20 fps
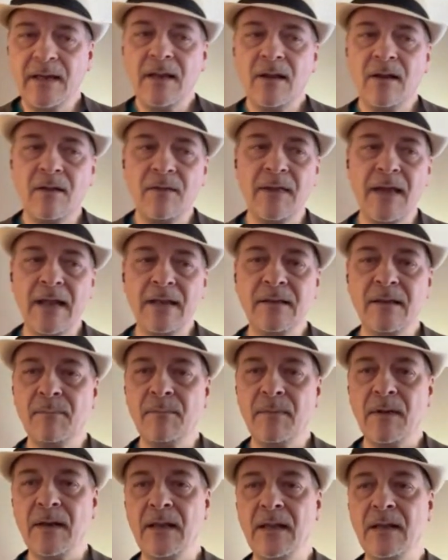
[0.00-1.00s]
get all that
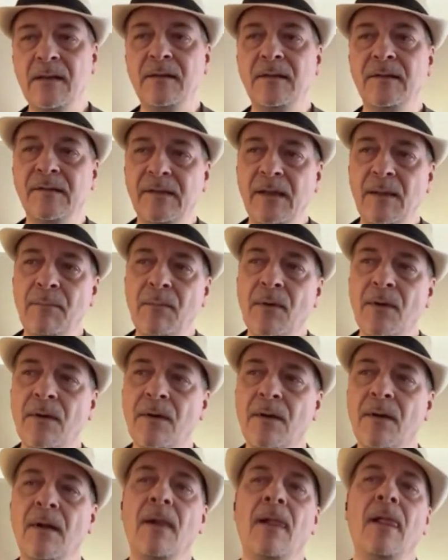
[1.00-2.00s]
done by the end of
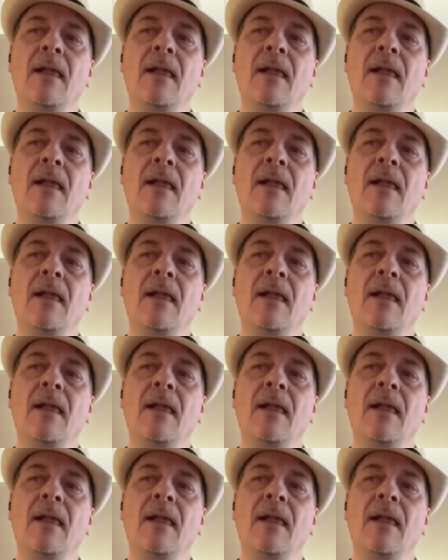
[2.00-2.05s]
December.